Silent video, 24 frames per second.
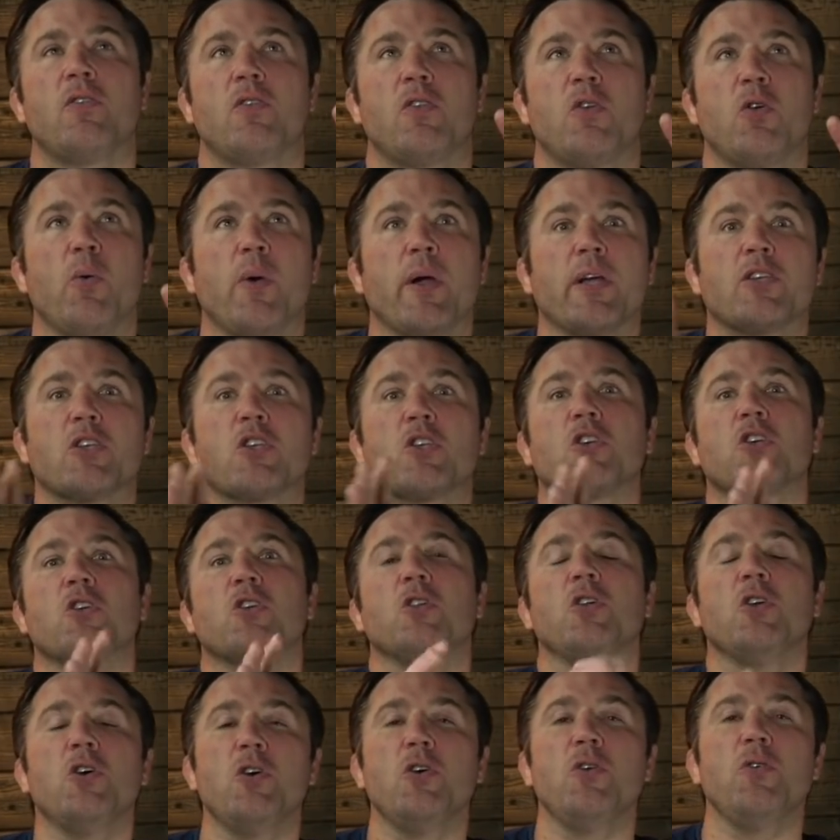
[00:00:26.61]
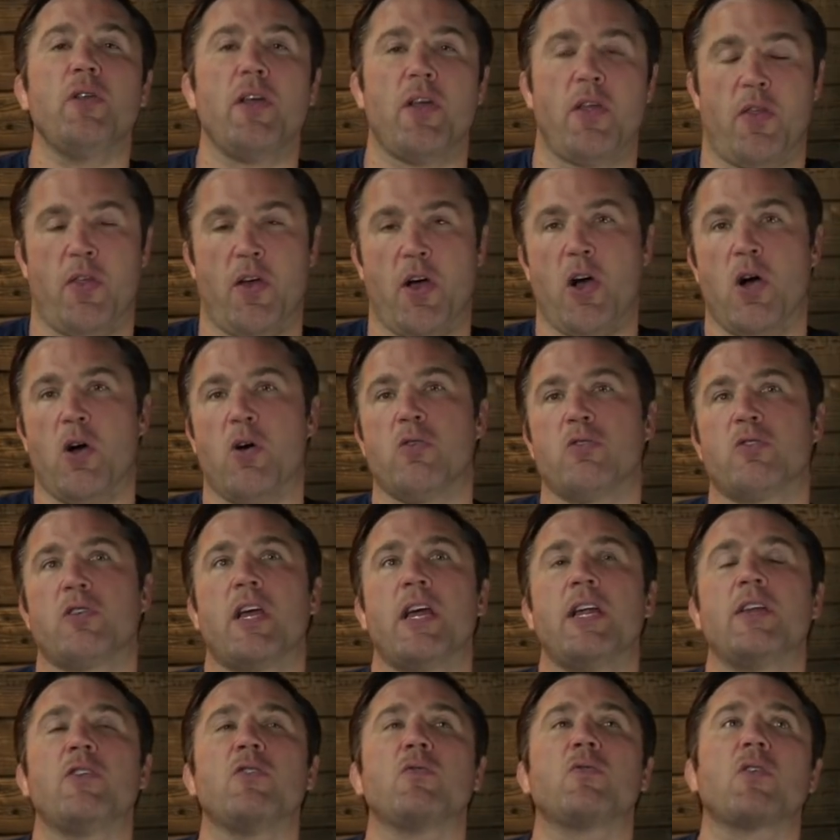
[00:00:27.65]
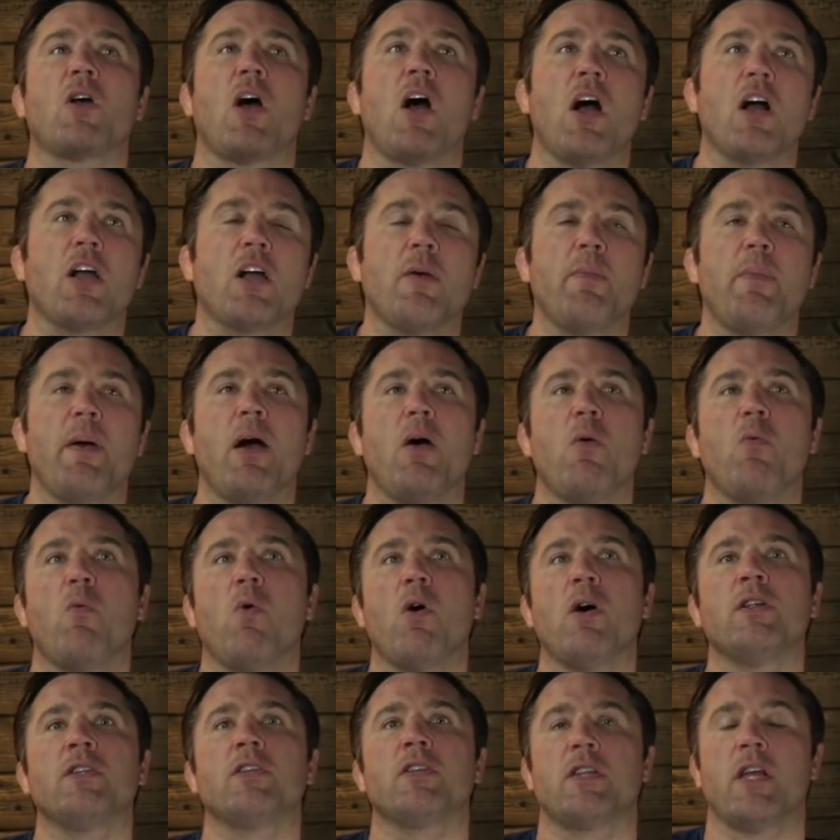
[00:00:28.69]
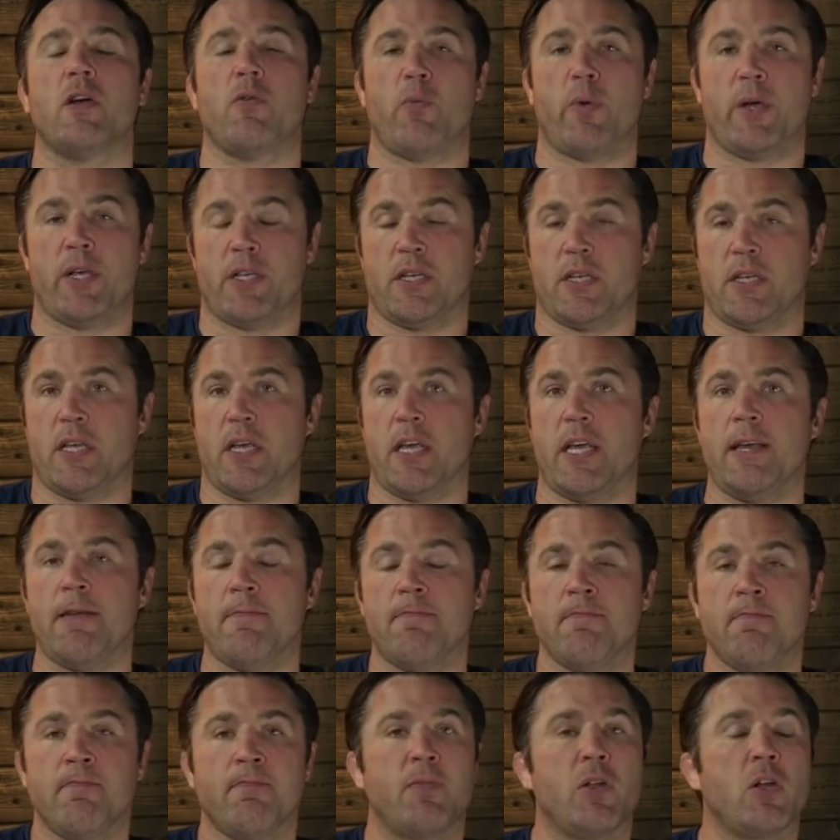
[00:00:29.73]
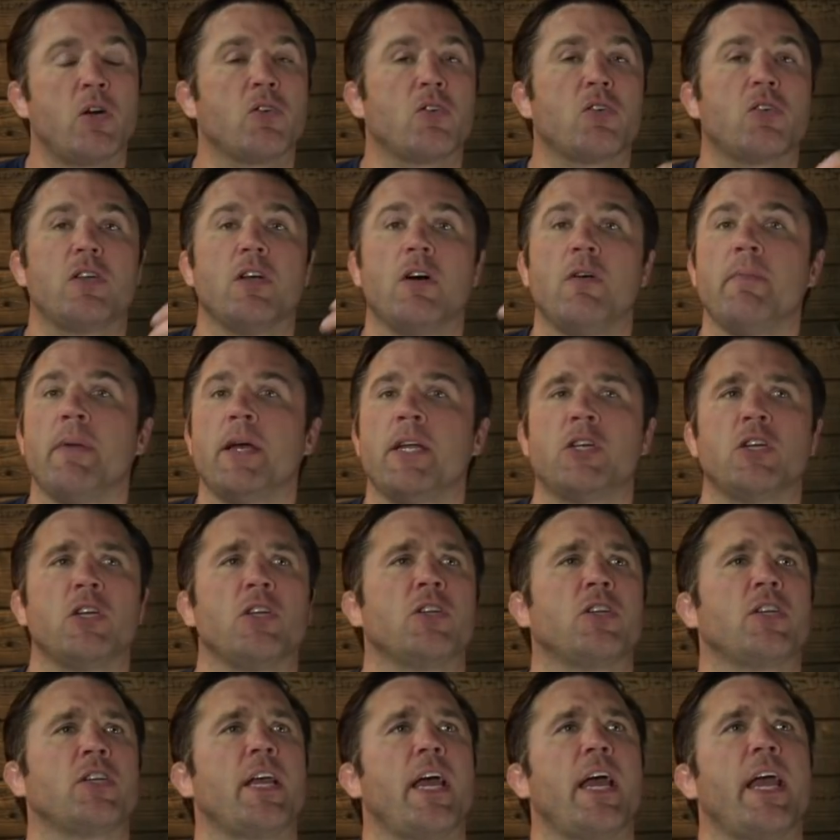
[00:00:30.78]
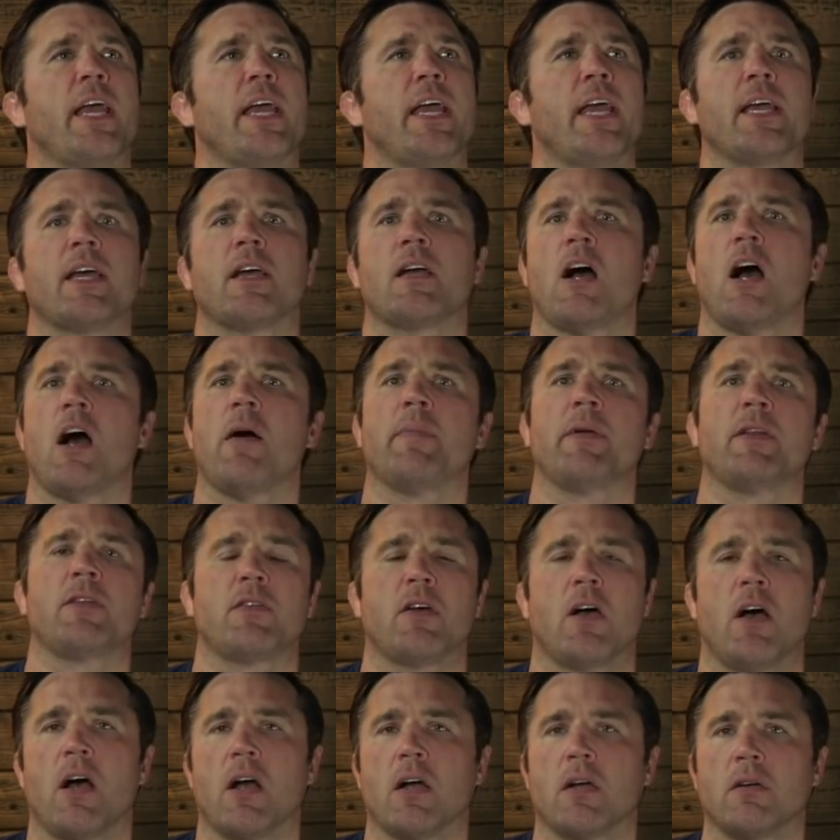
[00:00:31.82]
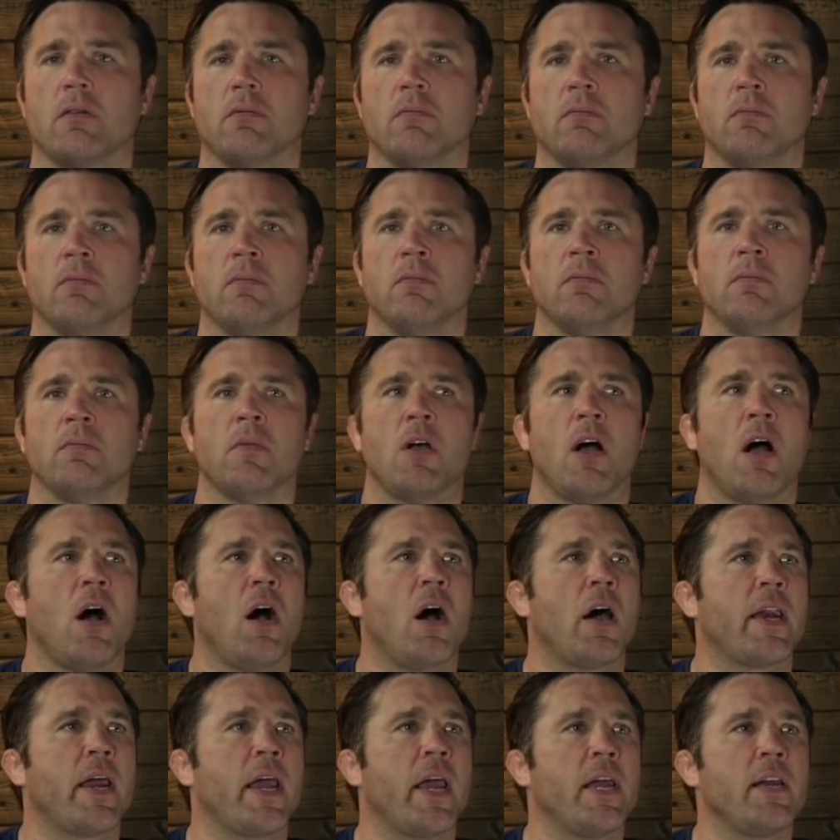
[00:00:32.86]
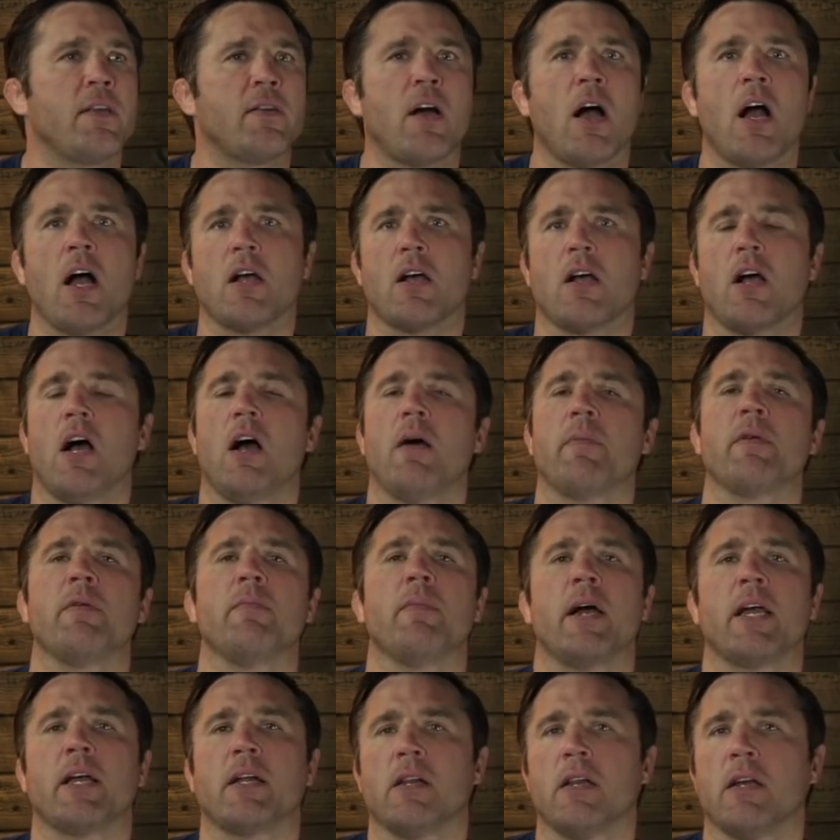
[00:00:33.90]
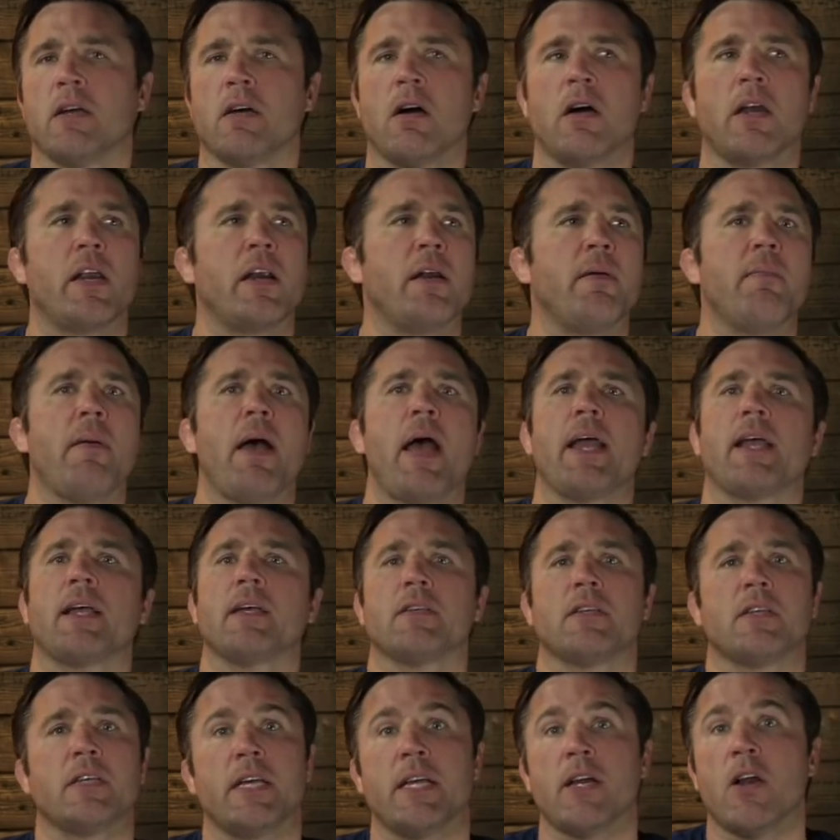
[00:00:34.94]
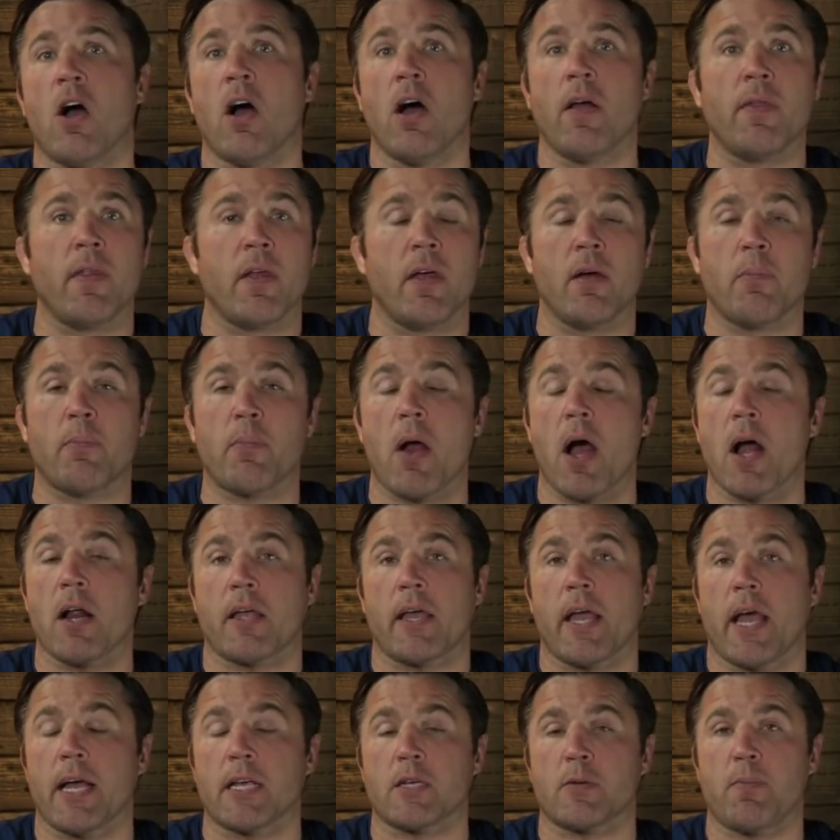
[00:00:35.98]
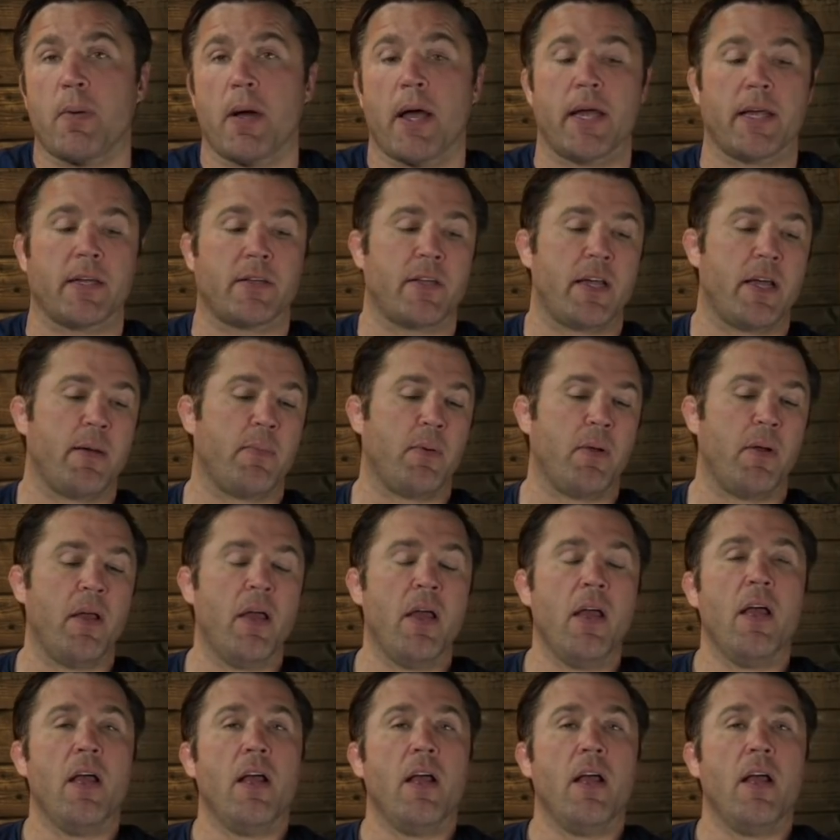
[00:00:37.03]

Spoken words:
to exclude those and to talk about ones that we see that are still mentioned, say, in common talk, on a .com you might click on, in a magazine, on the broadcast, by example,